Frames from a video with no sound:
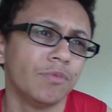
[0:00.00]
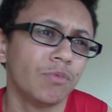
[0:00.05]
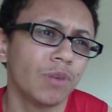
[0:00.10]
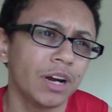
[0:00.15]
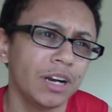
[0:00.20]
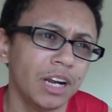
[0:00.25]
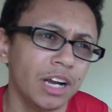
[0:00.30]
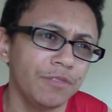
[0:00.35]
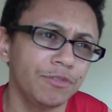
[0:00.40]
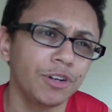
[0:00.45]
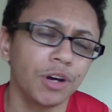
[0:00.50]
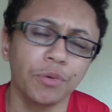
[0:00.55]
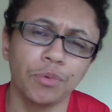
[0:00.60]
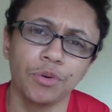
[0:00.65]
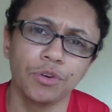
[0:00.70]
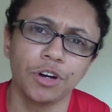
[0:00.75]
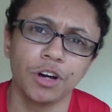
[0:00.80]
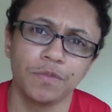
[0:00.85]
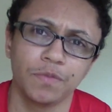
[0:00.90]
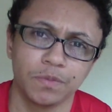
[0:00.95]
Right after I
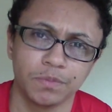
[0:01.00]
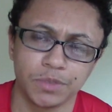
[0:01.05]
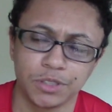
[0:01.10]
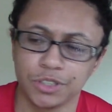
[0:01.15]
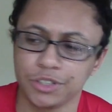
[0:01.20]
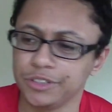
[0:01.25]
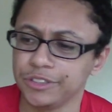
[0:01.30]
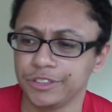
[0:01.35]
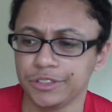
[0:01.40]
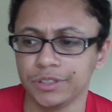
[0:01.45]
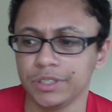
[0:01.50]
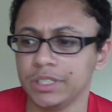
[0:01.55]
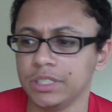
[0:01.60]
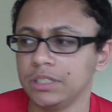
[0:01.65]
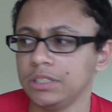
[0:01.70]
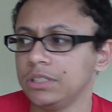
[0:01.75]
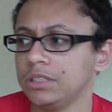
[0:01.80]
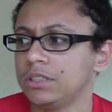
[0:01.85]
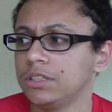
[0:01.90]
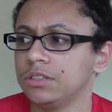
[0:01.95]
woke up from
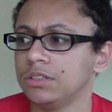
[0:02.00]
surgery, the